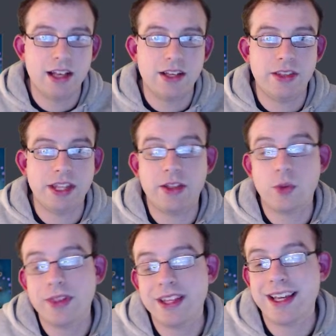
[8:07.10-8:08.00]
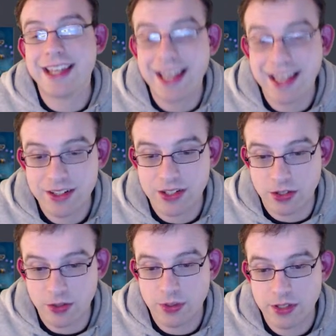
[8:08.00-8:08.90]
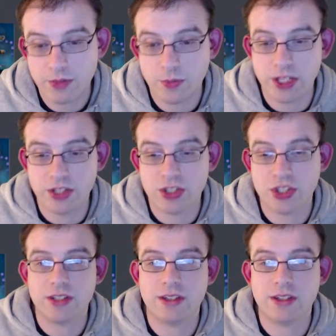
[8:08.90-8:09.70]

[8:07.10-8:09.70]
Now, the one thing I can do, which